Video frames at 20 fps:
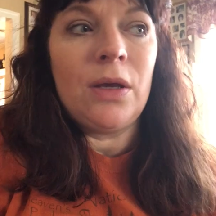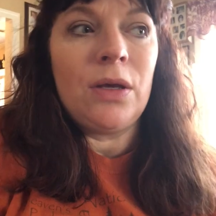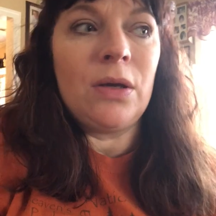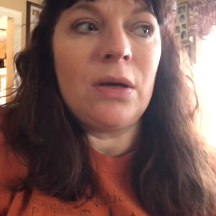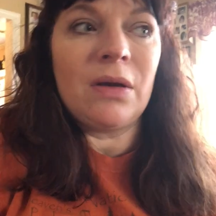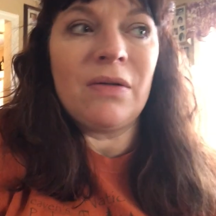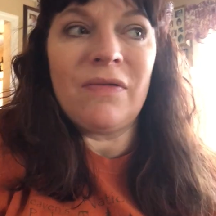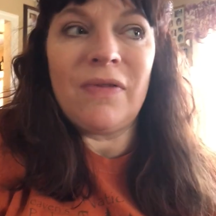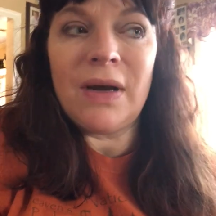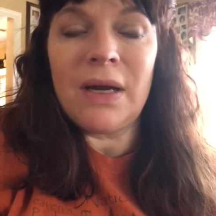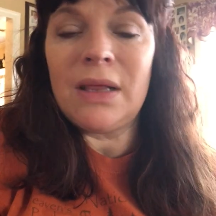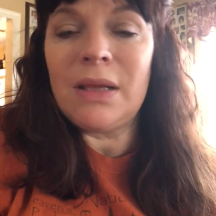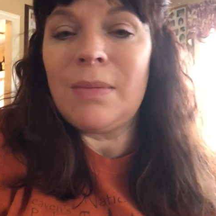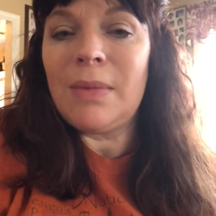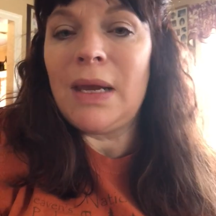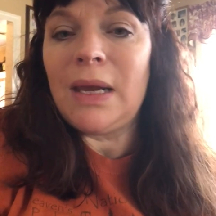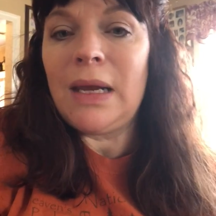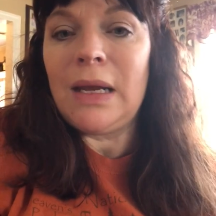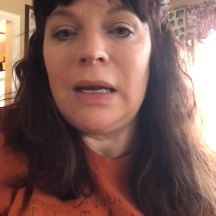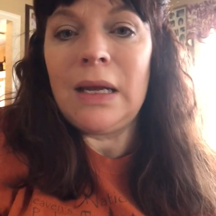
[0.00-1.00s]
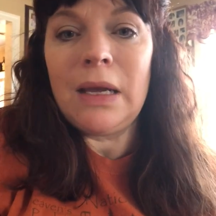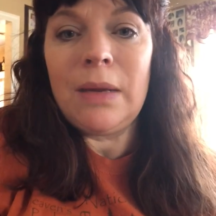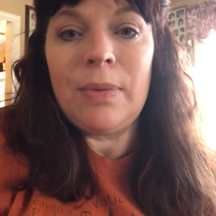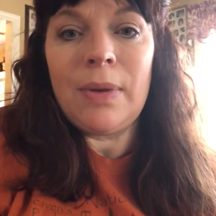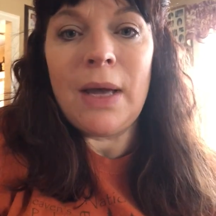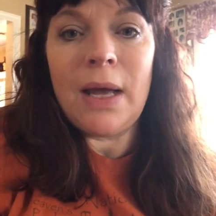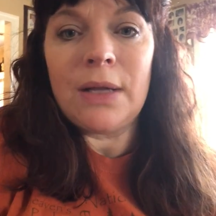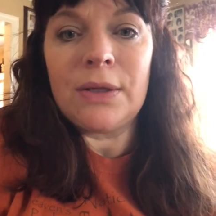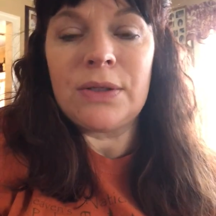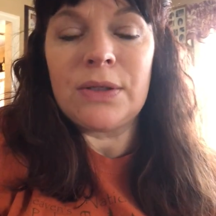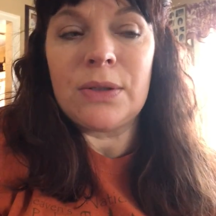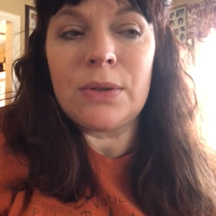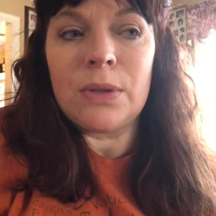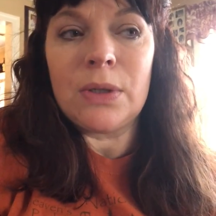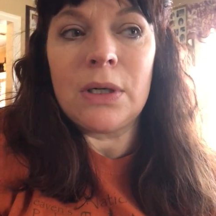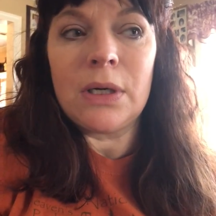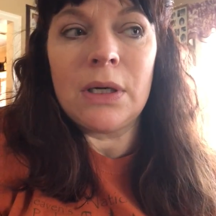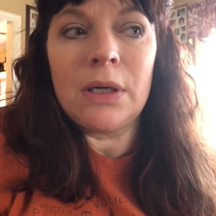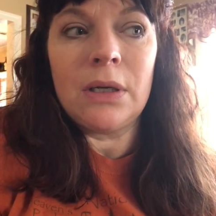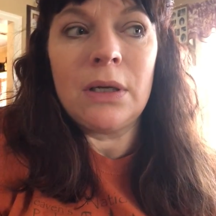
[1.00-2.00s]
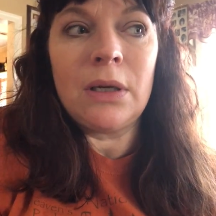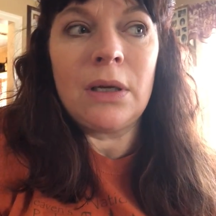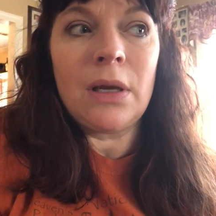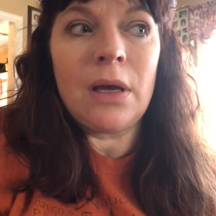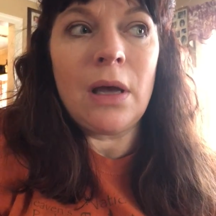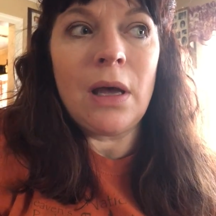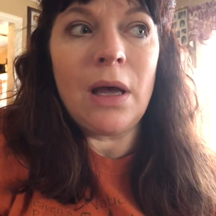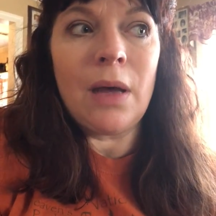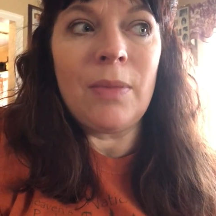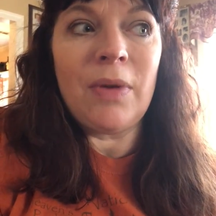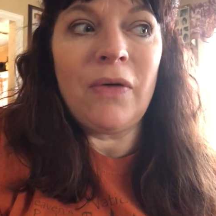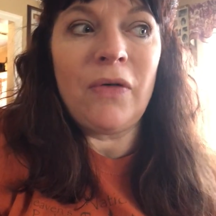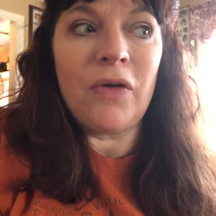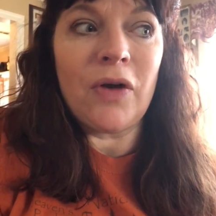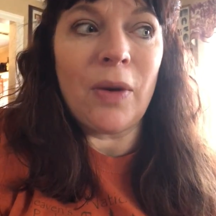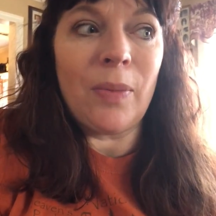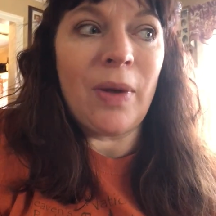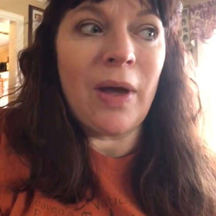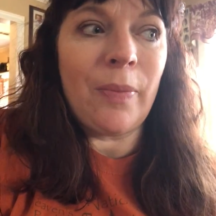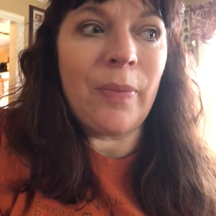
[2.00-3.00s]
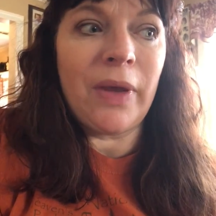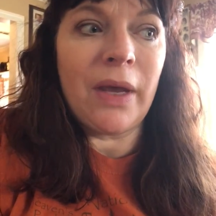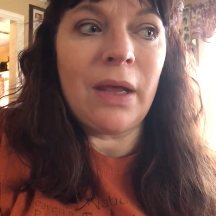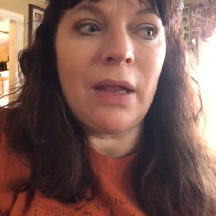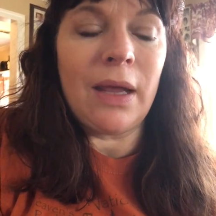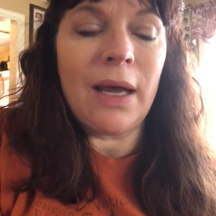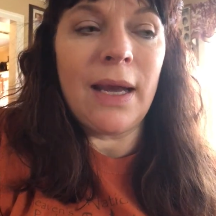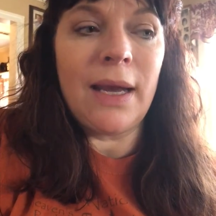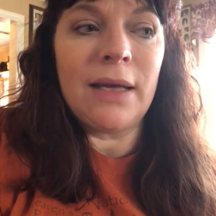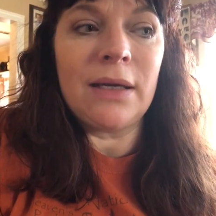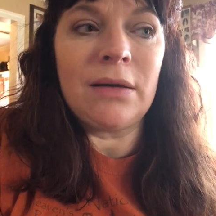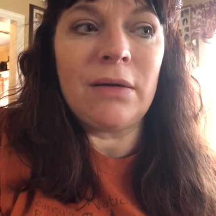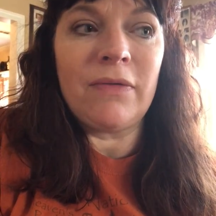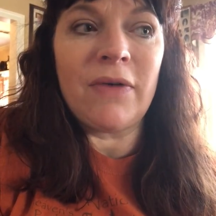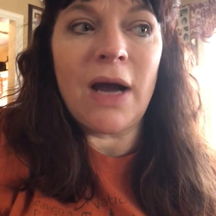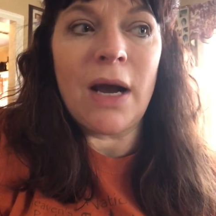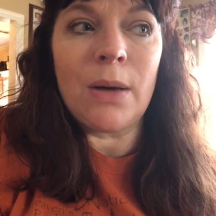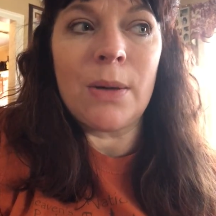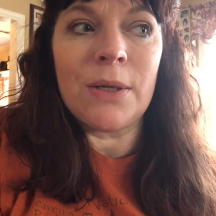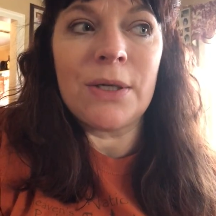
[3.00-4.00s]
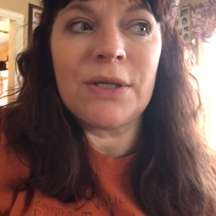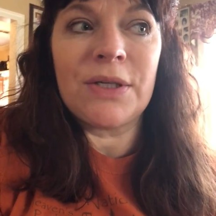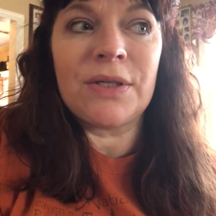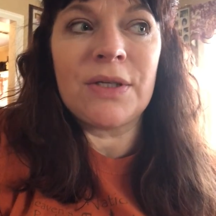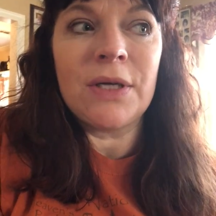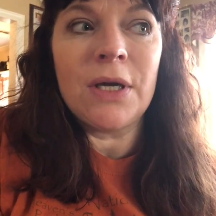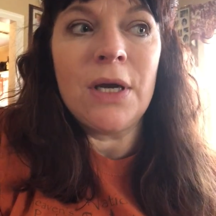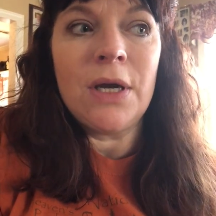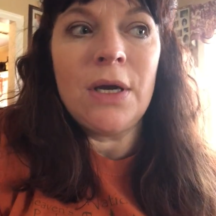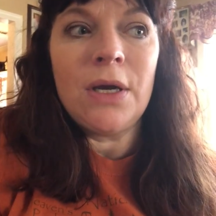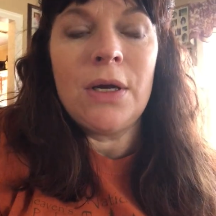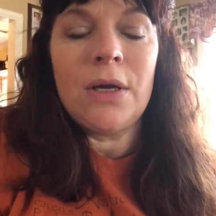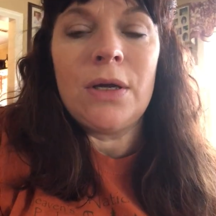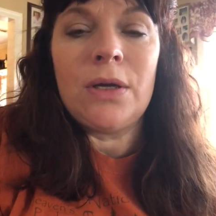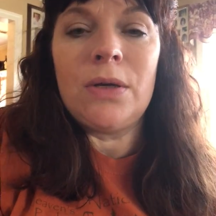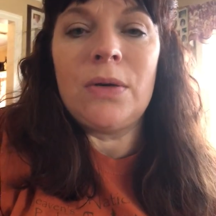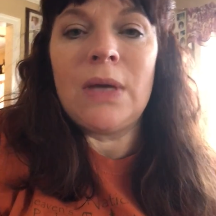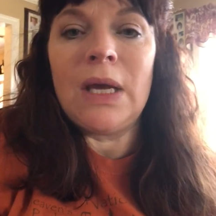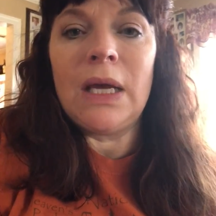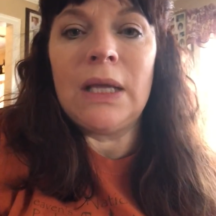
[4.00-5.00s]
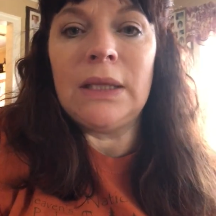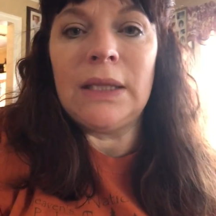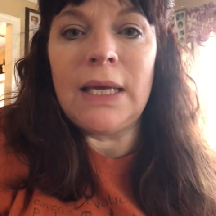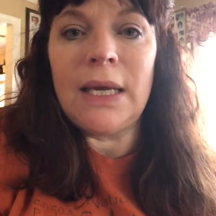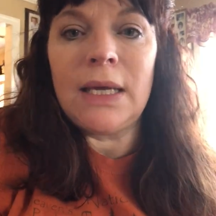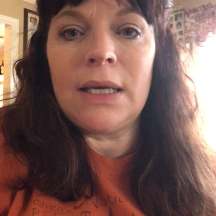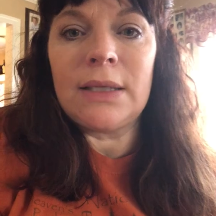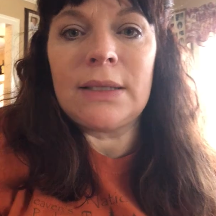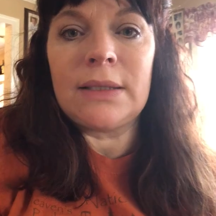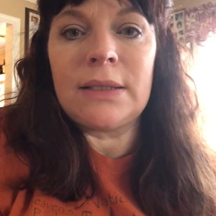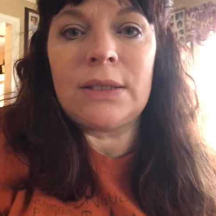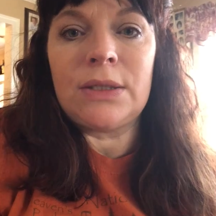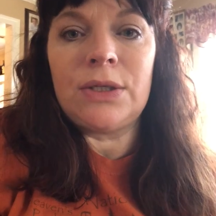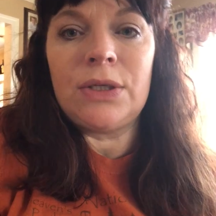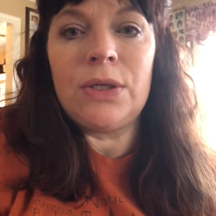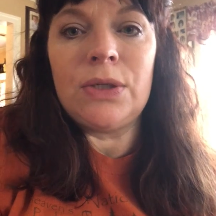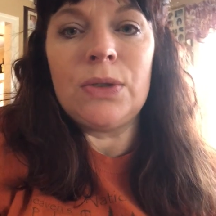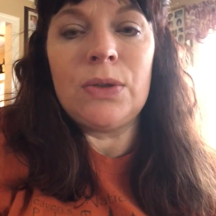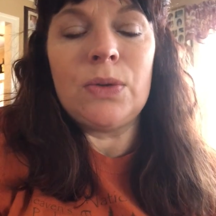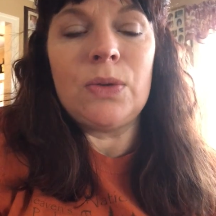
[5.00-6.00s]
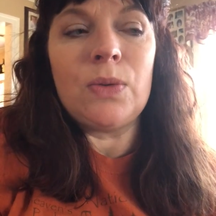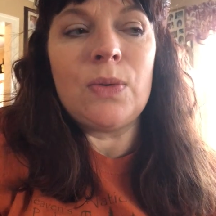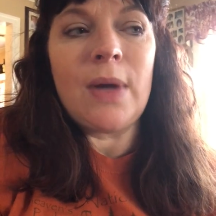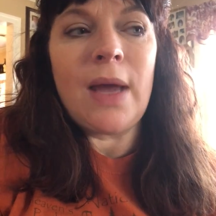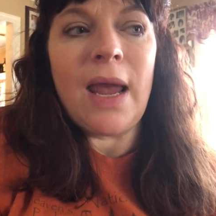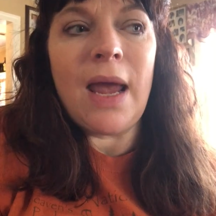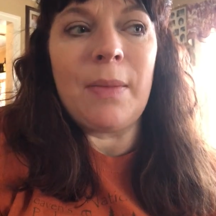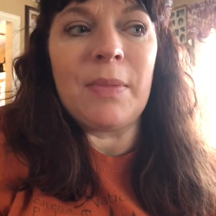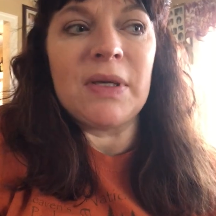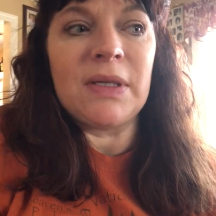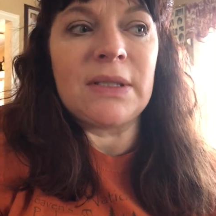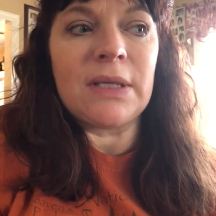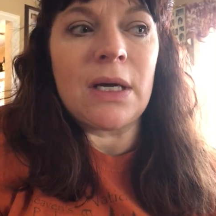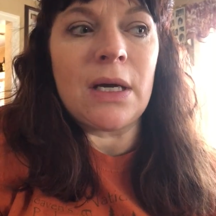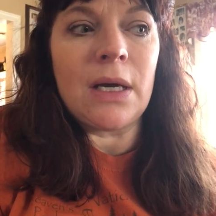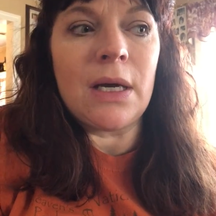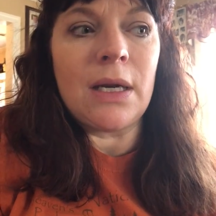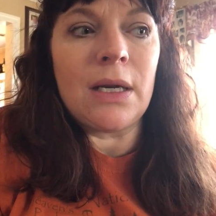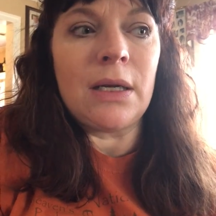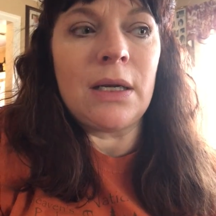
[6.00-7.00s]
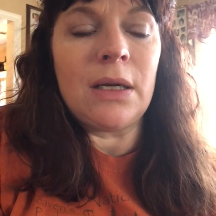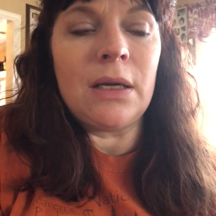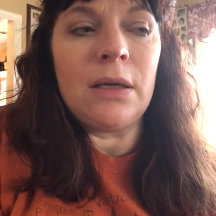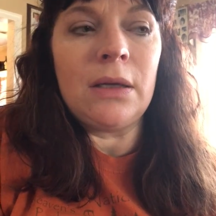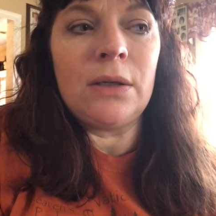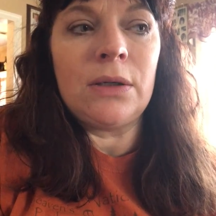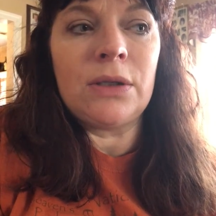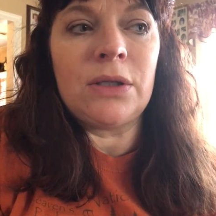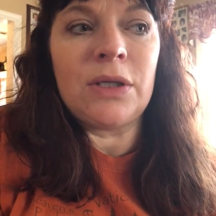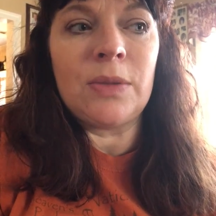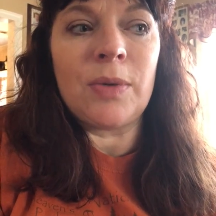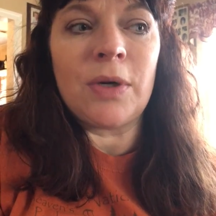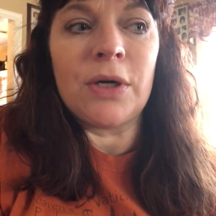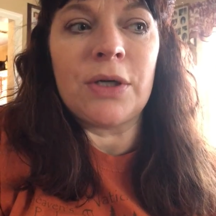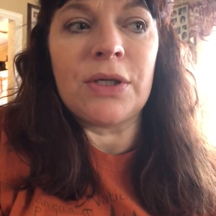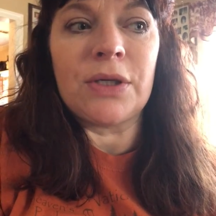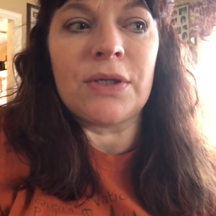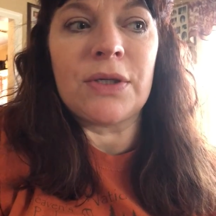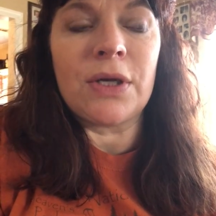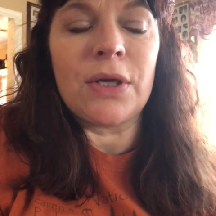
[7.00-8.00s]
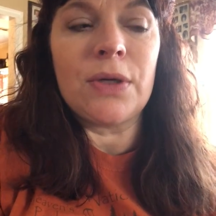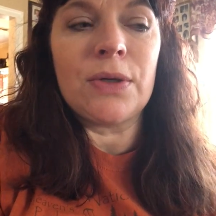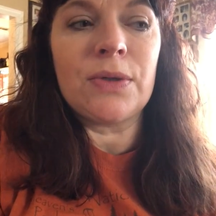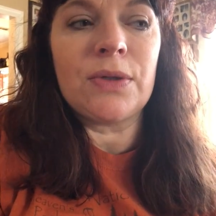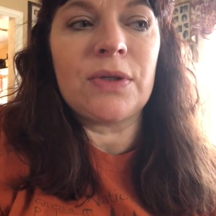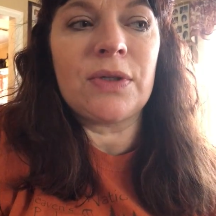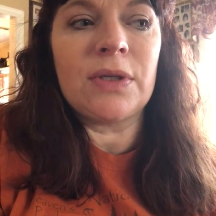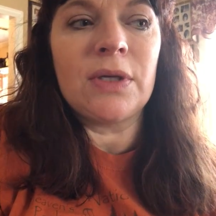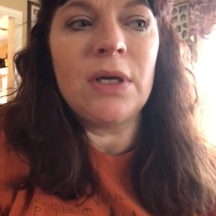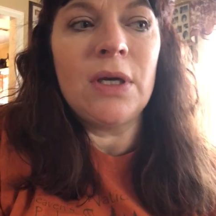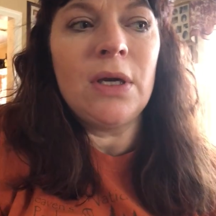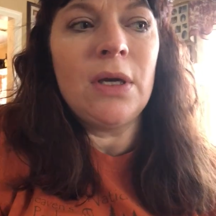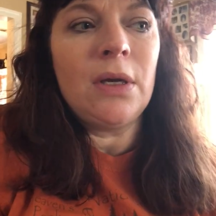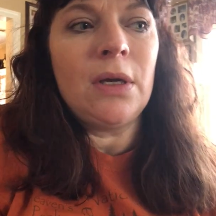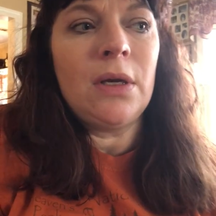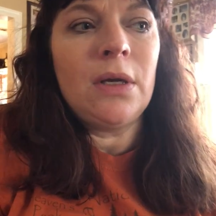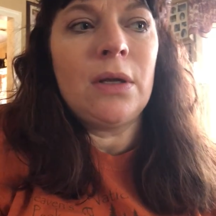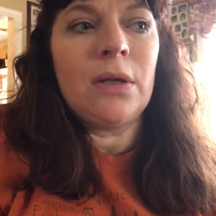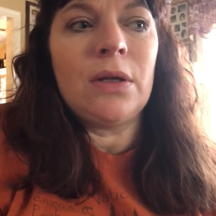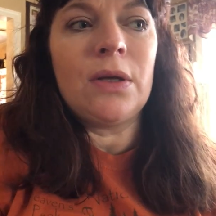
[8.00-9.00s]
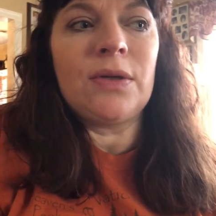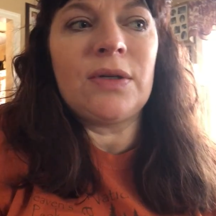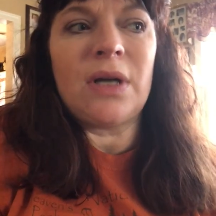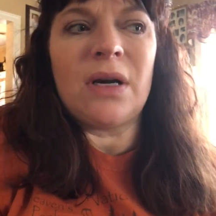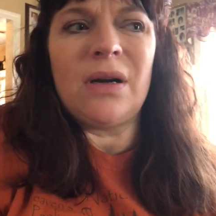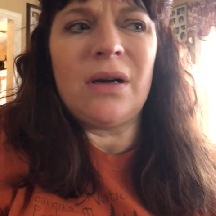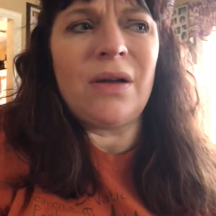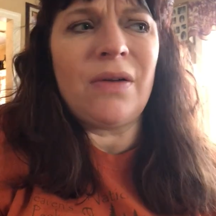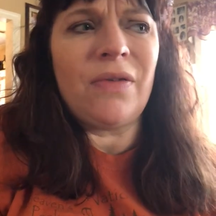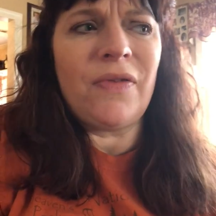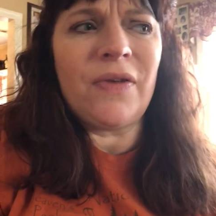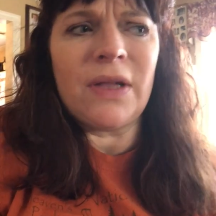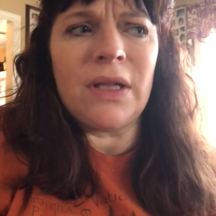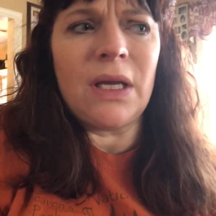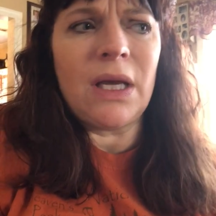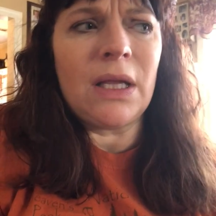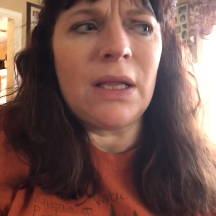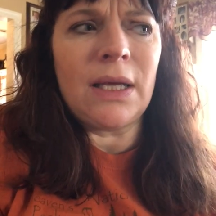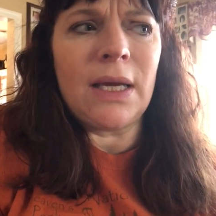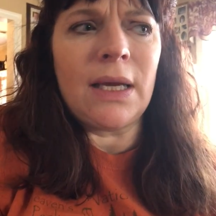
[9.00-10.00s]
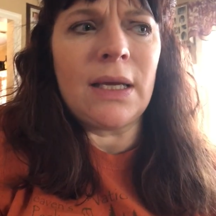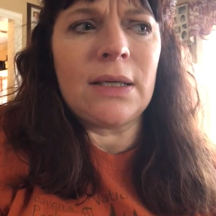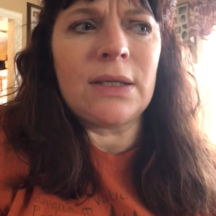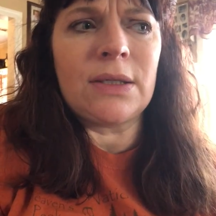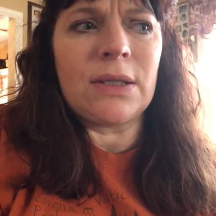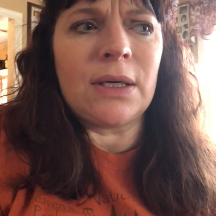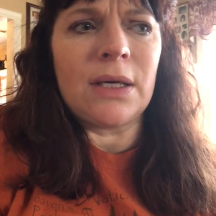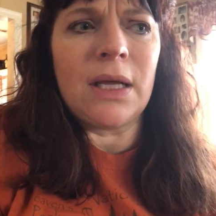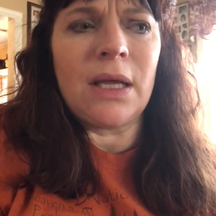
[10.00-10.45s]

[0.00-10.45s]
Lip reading: You can find them at any pet store. If you're a puppy client of ours, you get links to Amazon to purchase those. Those aren't affiliate links or